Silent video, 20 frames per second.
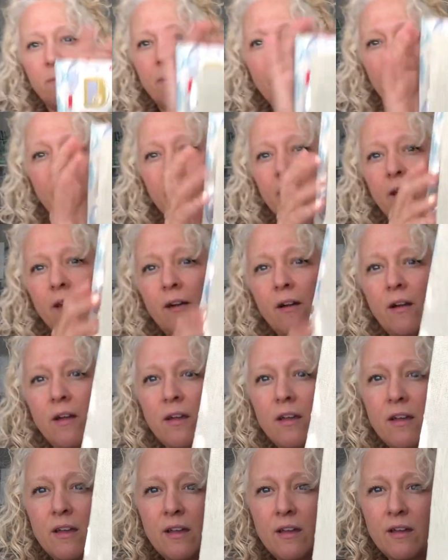bag here.
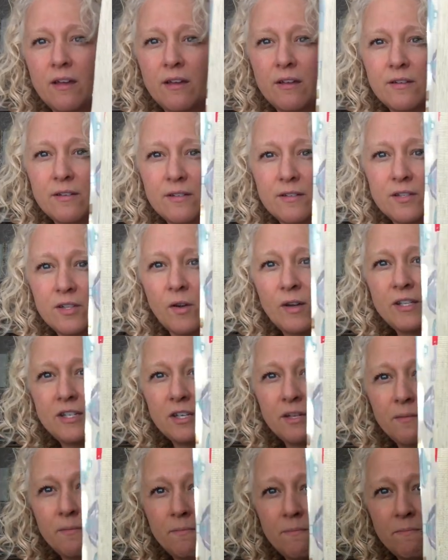So I
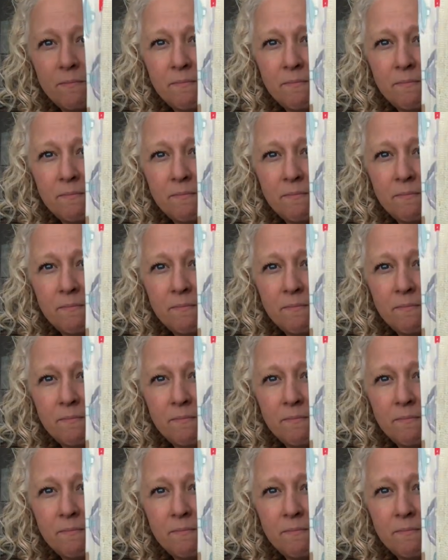did